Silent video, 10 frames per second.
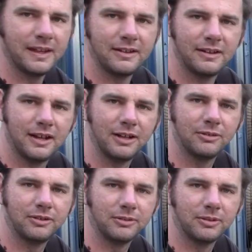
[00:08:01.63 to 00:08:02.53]
I know
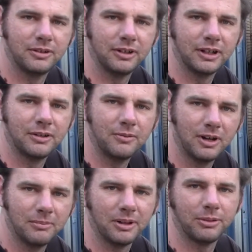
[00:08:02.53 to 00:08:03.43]
what you're wondering. Why
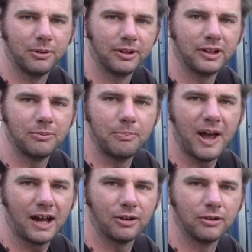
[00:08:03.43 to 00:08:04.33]
am I throwing these
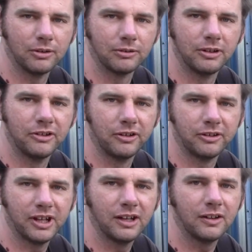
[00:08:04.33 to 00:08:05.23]
battered old original
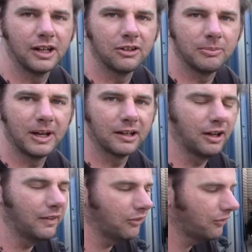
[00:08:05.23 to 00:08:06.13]
taillights back
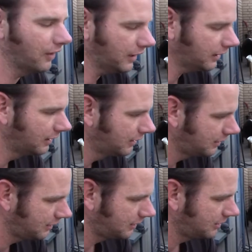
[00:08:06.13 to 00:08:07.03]
on this thing?
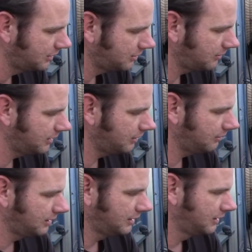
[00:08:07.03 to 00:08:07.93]
Well,
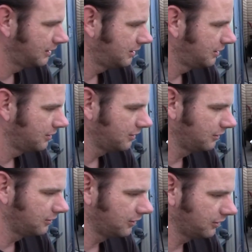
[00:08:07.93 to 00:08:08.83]

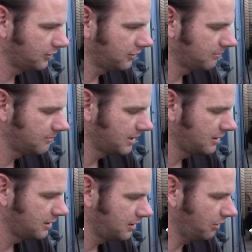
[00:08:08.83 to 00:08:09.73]
there's just
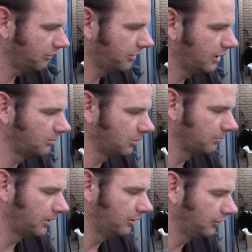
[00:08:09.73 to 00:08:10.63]
no time or
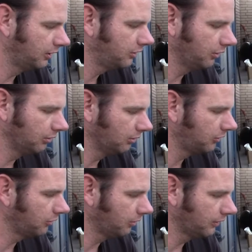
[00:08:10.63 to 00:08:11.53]
budget to
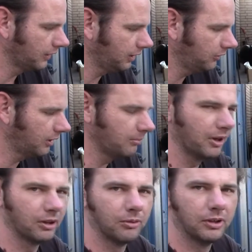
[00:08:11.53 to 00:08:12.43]
restore these, get
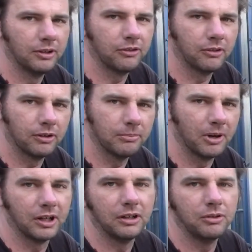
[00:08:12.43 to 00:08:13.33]
better ones, or
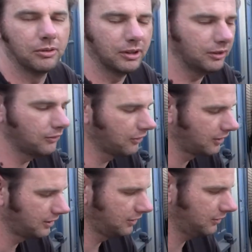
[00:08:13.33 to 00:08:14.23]
buy new ones.
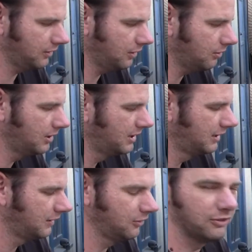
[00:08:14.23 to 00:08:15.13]
So
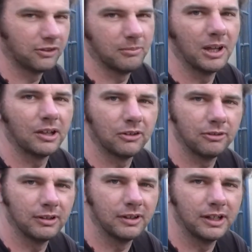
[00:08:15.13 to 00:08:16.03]
this is just to make it
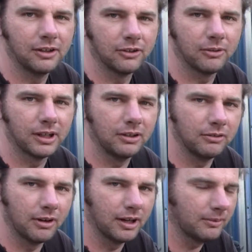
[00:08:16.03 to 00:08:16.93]
street legal so I can
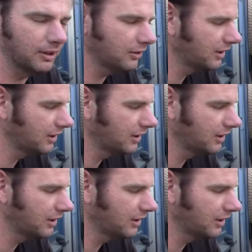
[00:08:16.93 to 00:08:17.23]
drive it.